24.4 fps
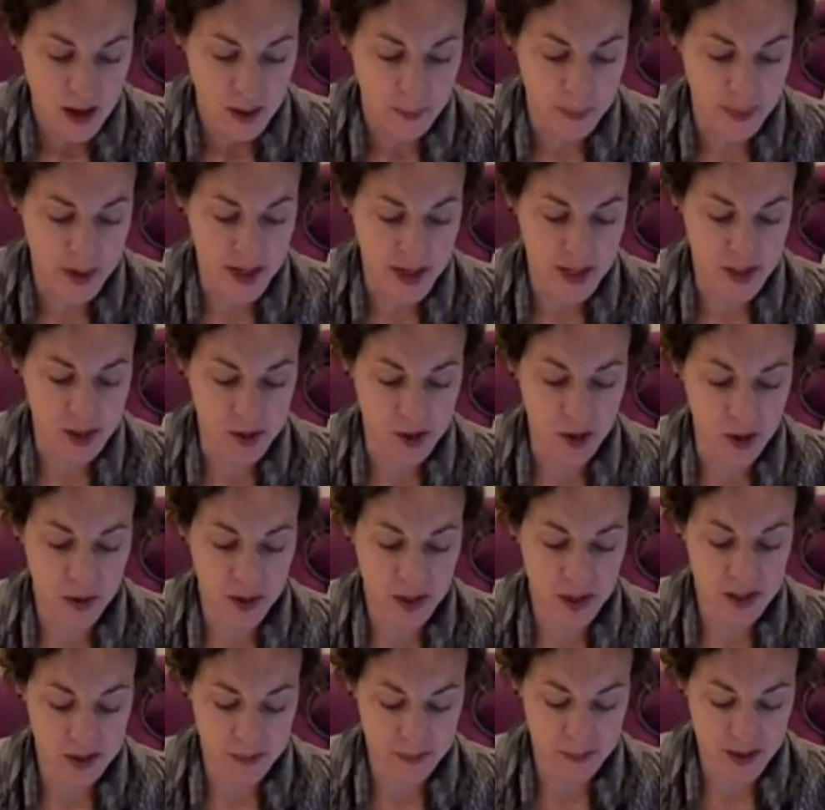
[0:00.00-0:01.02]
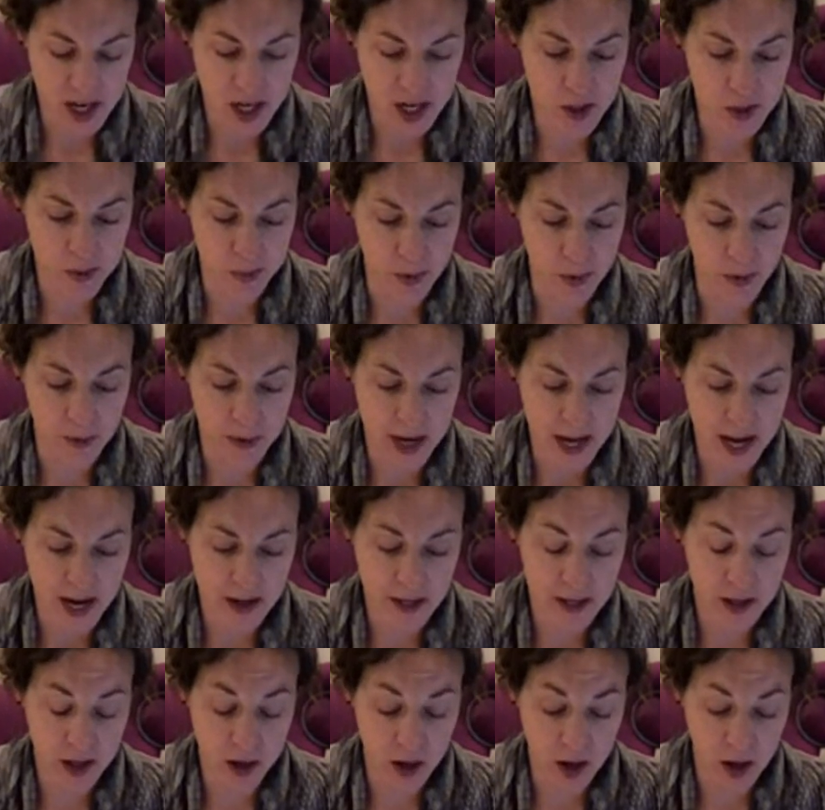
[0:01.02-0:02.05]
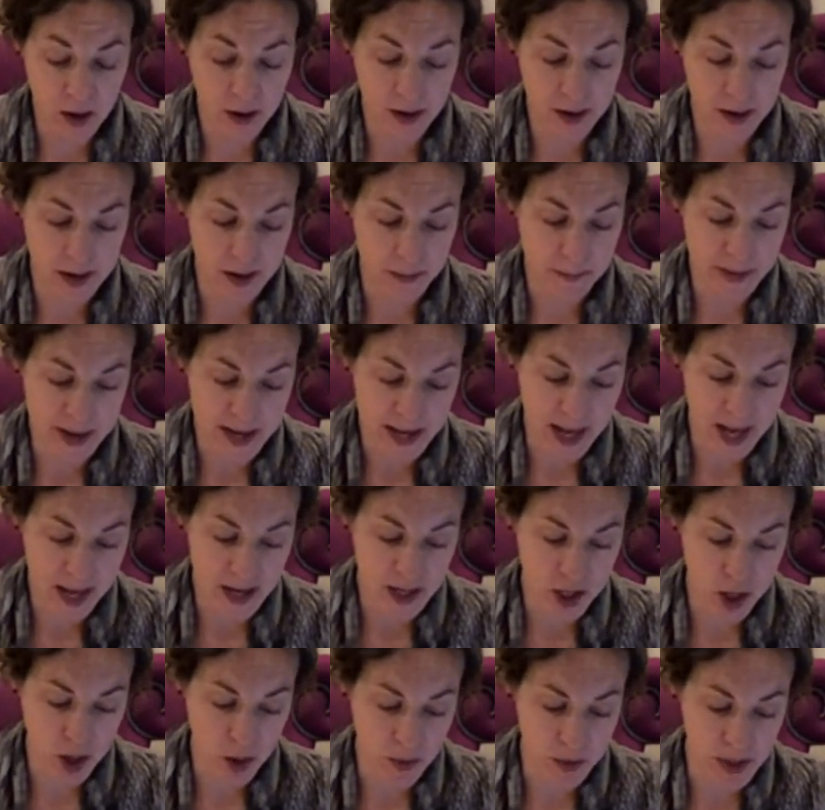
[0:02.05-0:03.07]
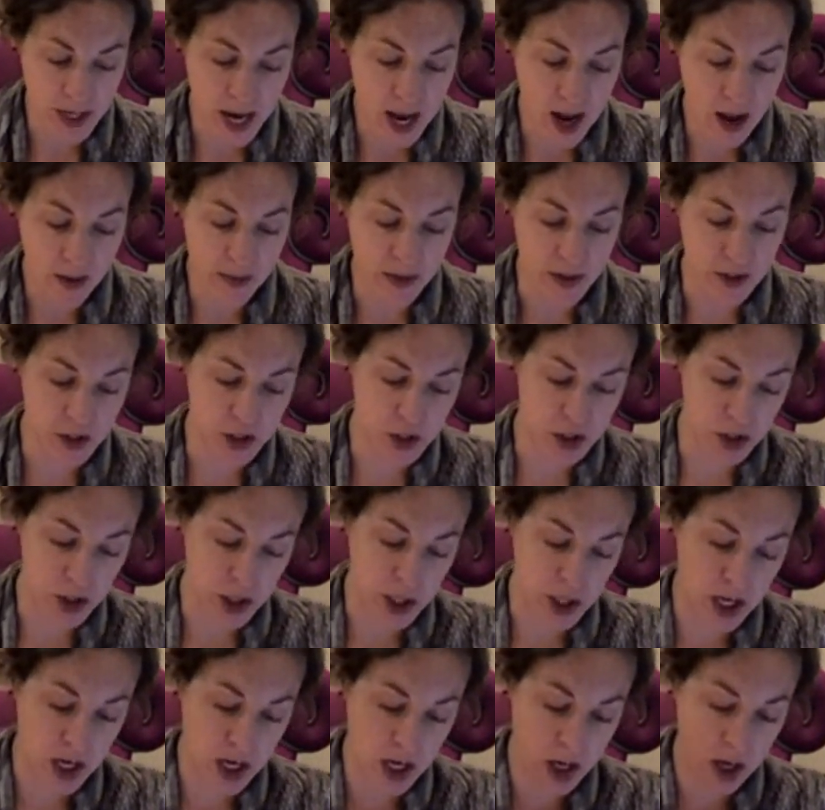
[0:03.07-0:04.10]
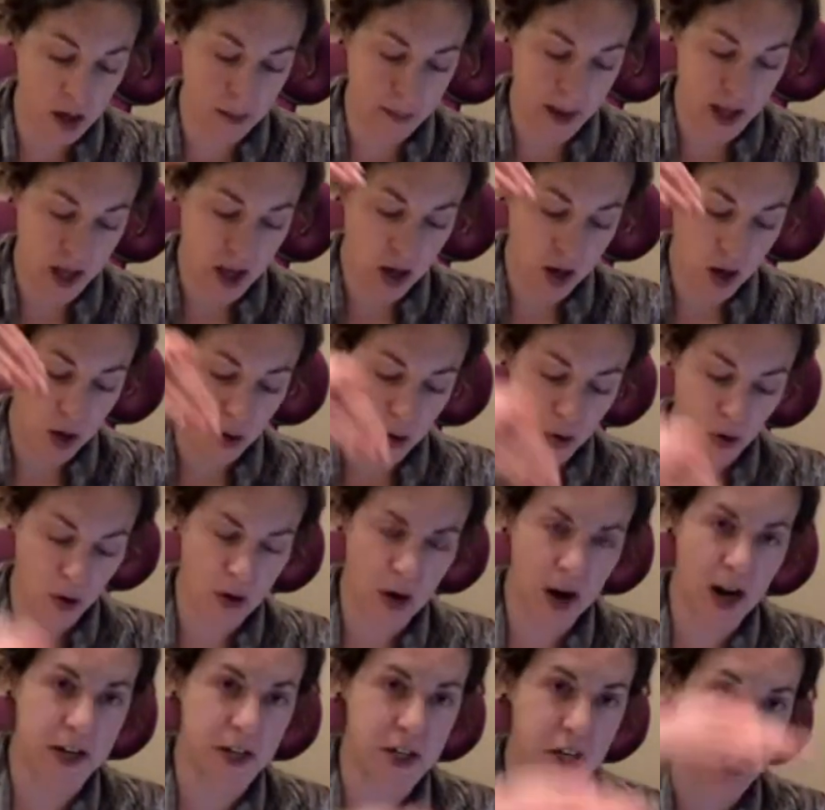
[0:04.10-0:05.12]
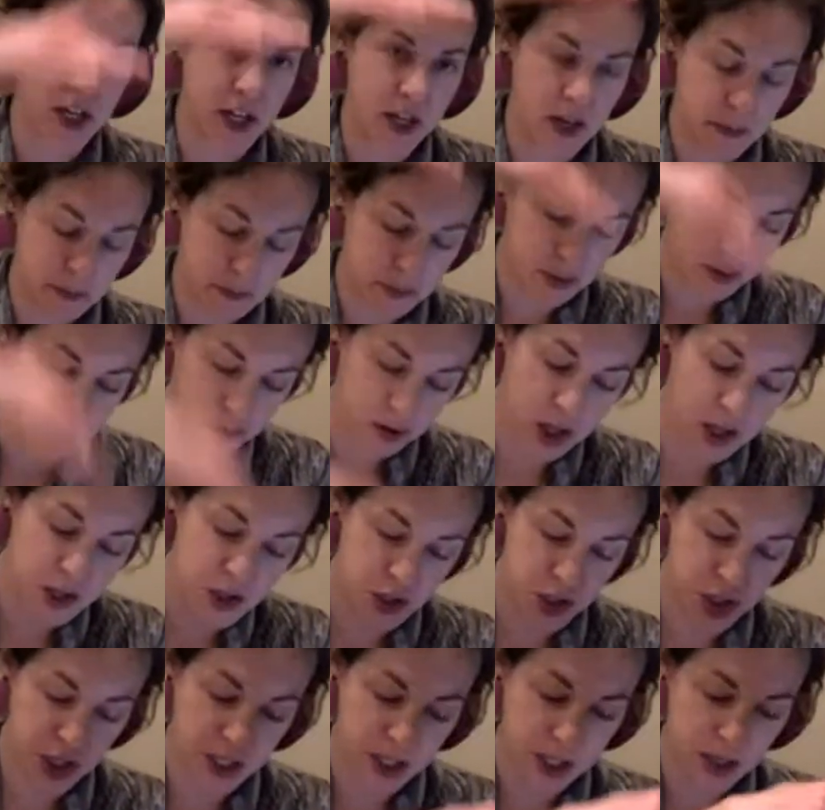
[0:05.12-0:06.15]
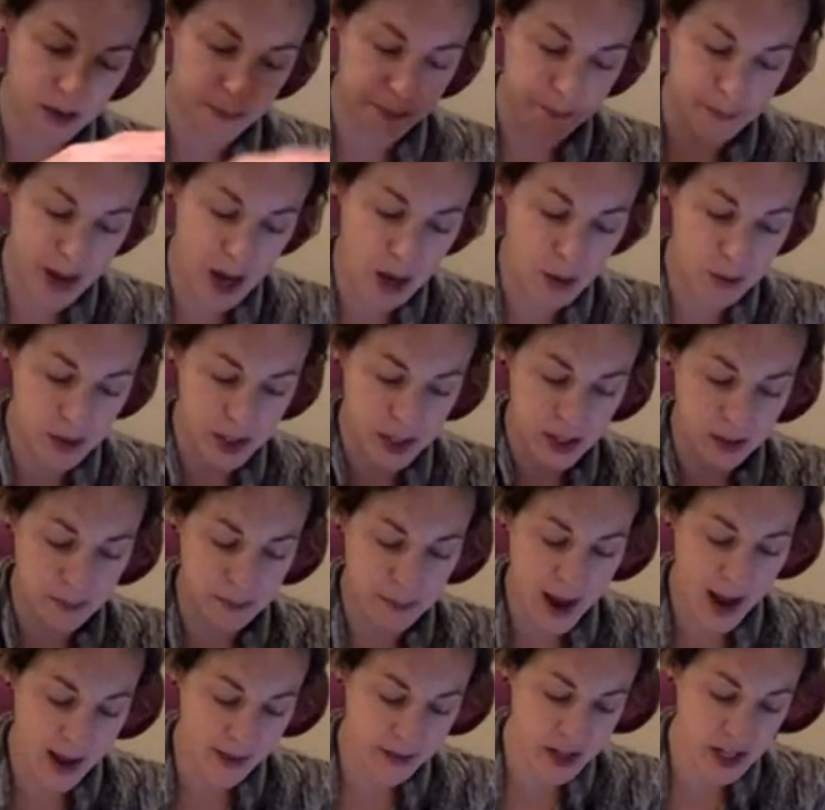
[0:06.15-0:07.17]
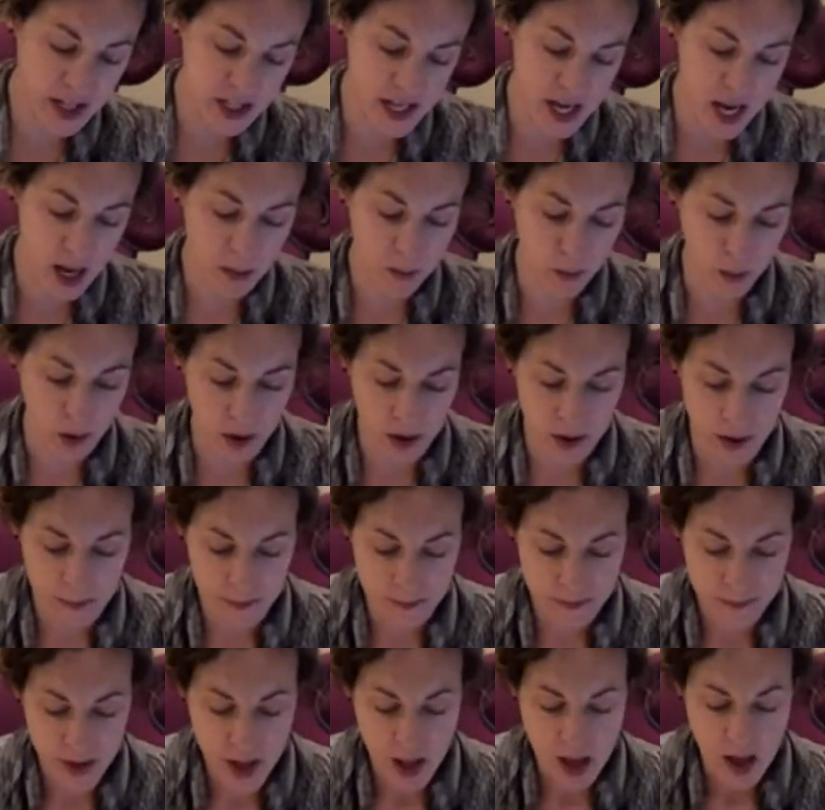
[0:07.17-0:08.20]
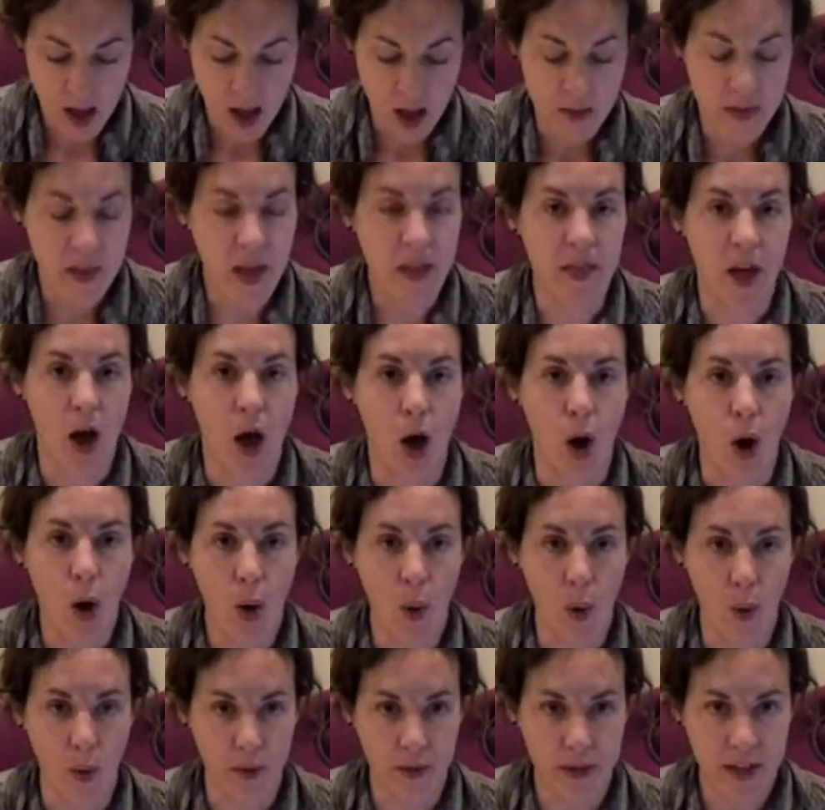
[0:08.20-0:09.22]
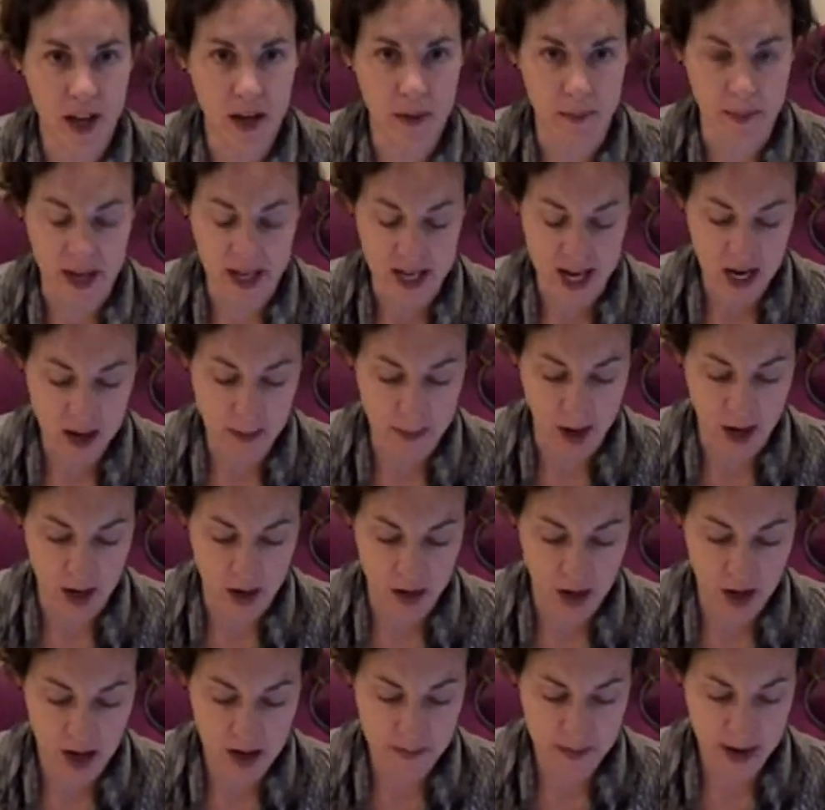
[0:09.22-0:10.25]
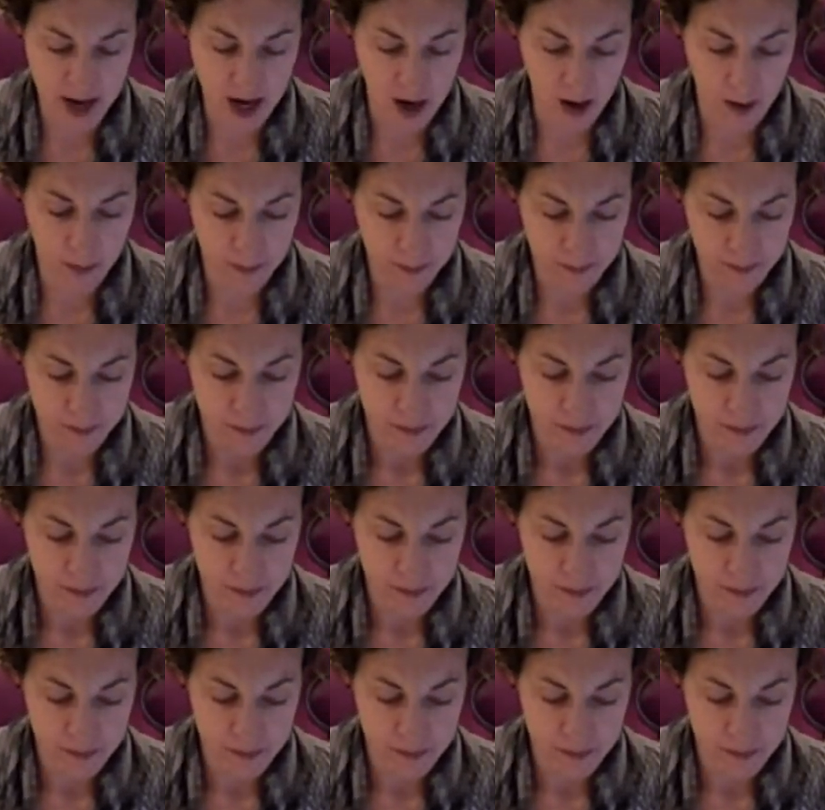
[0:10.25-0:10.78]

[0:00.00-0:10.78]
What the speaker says: But as soon as the peach rolled out of the garden and began to go down the steep hill, rushing and plunging and bounding madly downward, then the whole thing became a nightmare.